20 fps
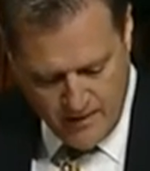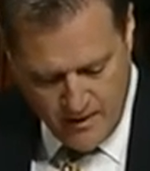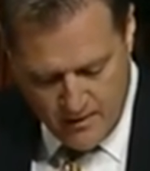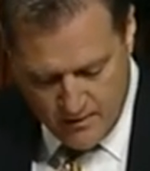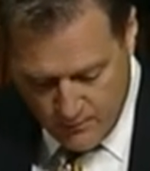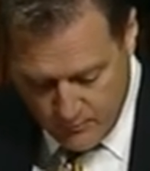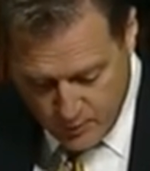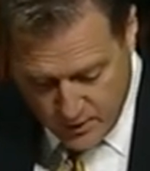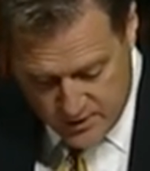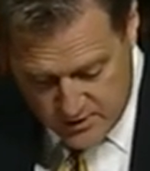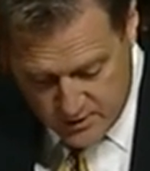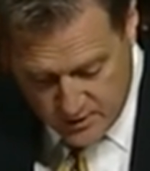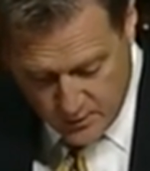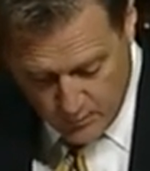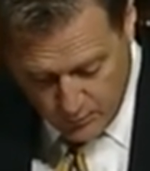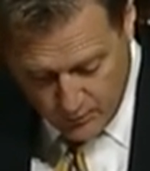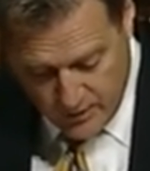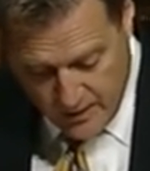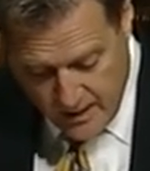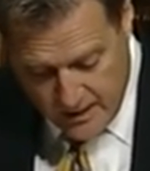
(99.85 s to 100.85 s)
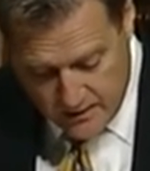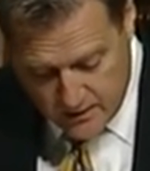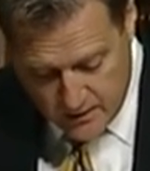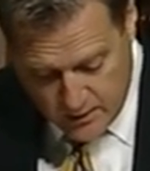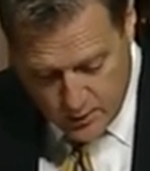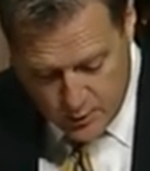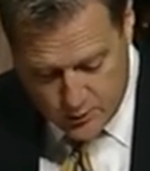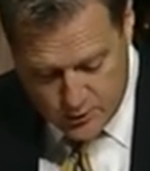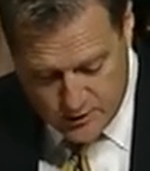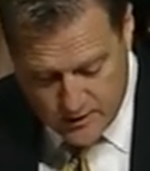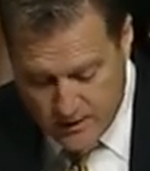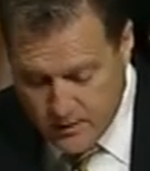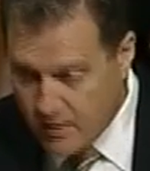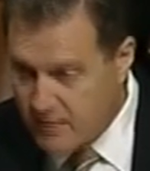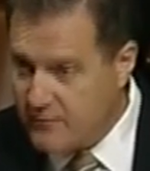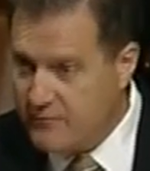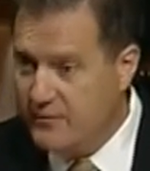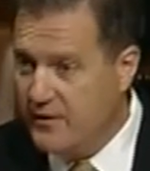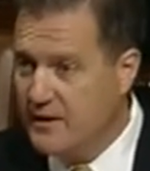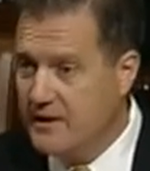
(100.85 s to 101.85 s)
The president will not negotiate on
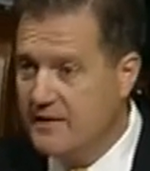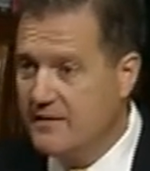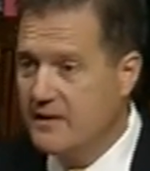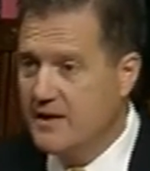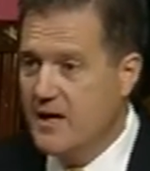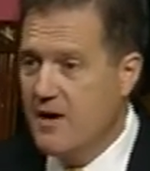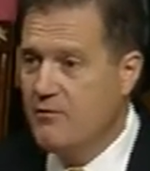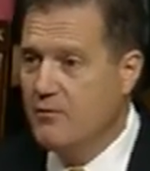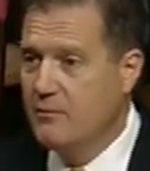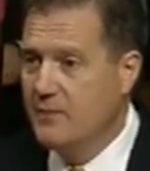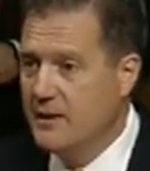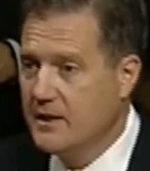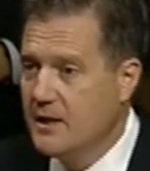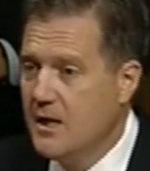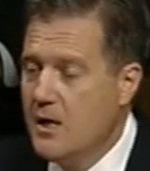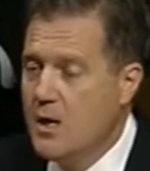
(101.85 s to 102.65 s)
funding the government.